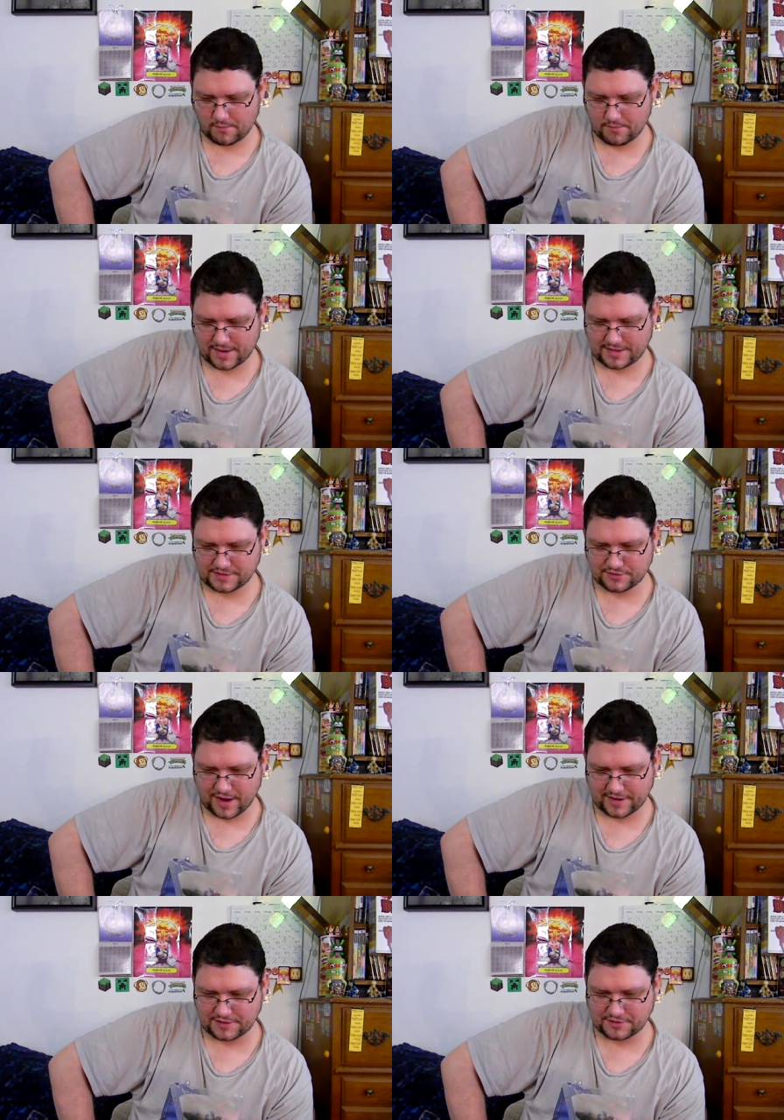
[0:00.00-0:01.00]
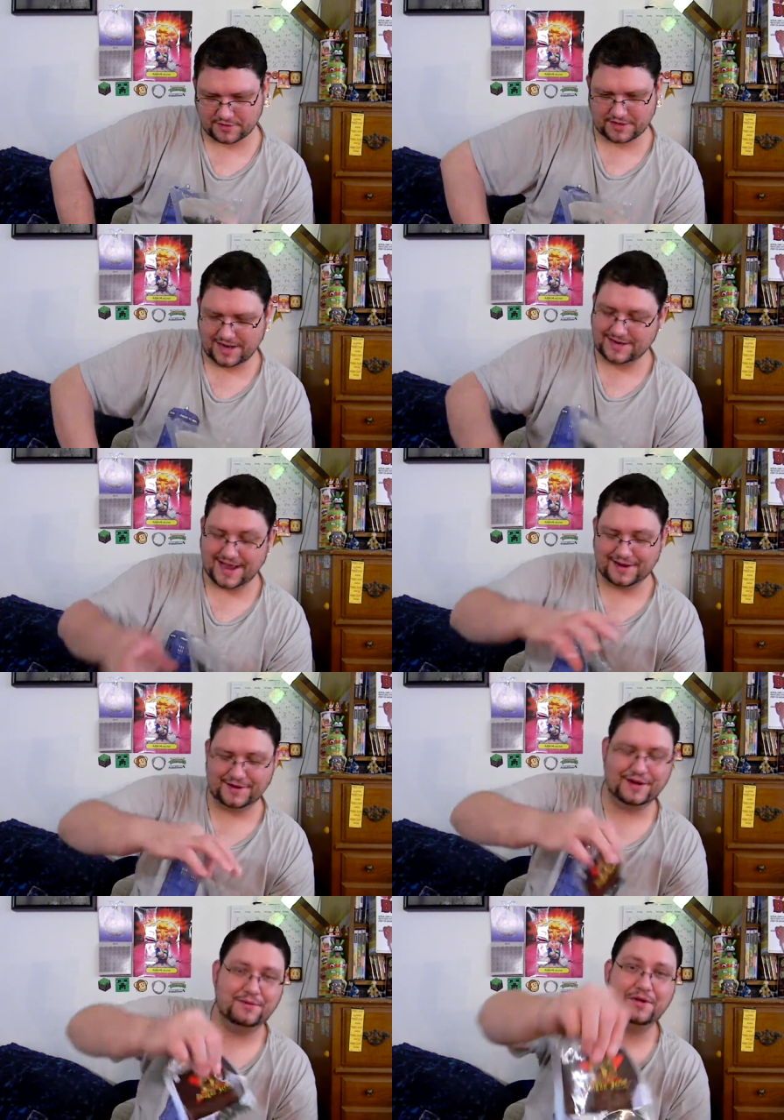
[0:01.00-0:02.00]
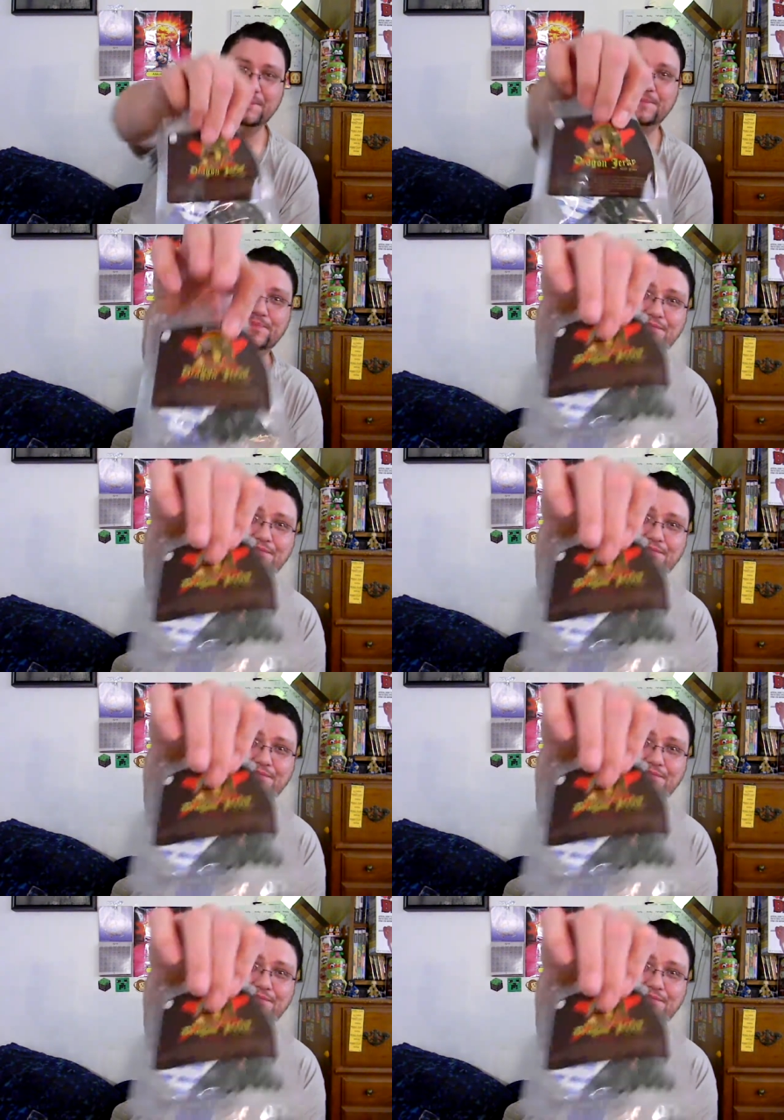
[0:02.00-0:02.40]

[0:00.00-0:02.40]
Mikey's Dragon Jerky. That, that you know what?